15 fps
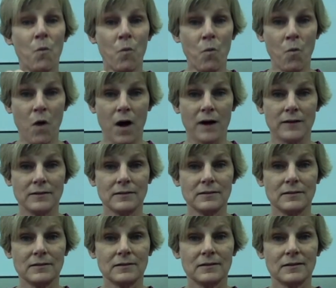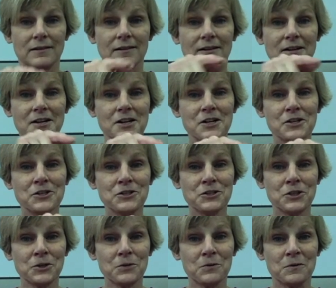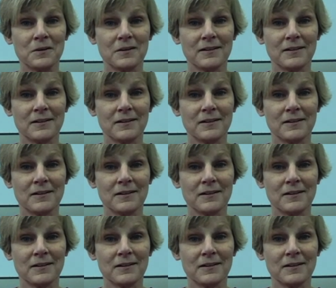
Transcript: One, two.